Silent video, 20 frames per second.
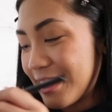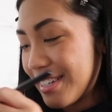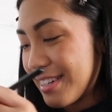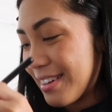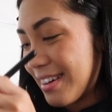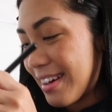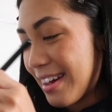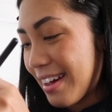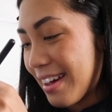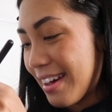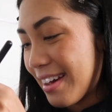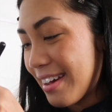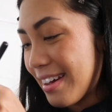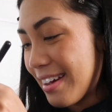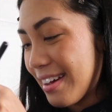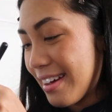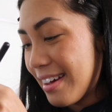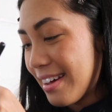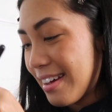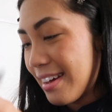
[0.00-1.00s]
Okay,
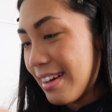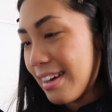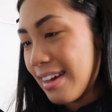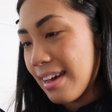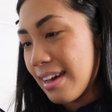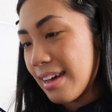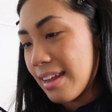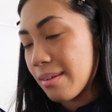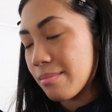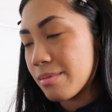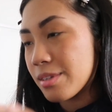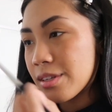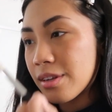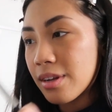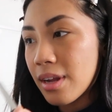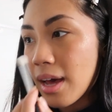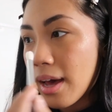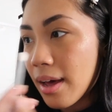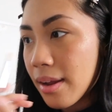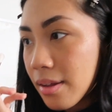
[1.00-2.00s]
and I'm just
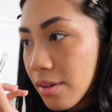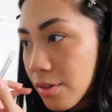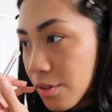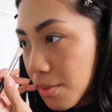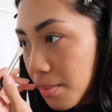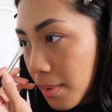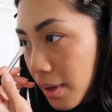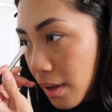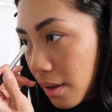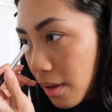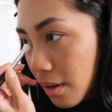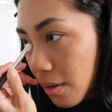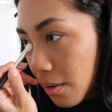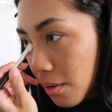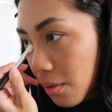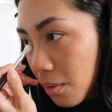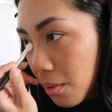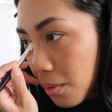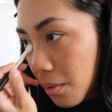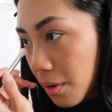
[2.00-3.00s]
gonna add it to my
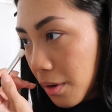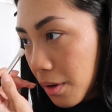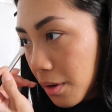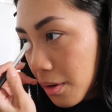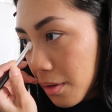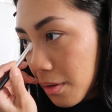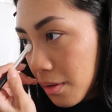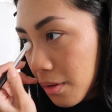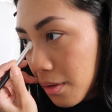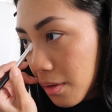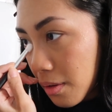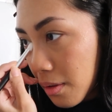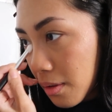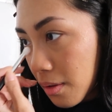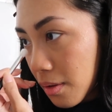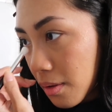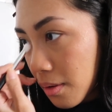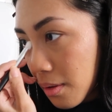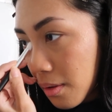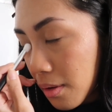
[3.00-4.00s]
inner corners.
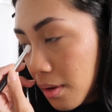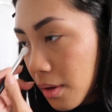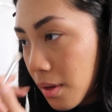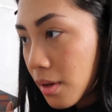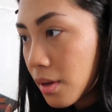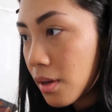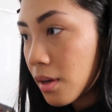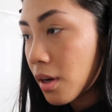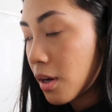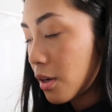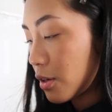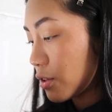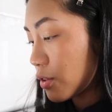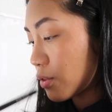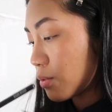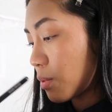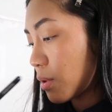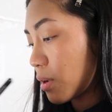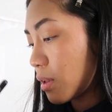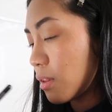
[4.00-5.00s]
I
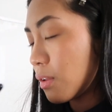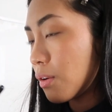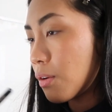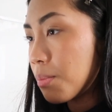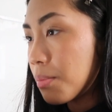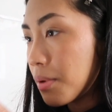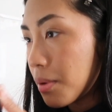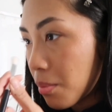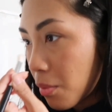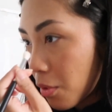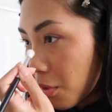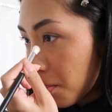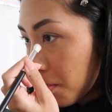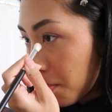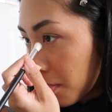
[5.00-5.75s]
just want a little bit more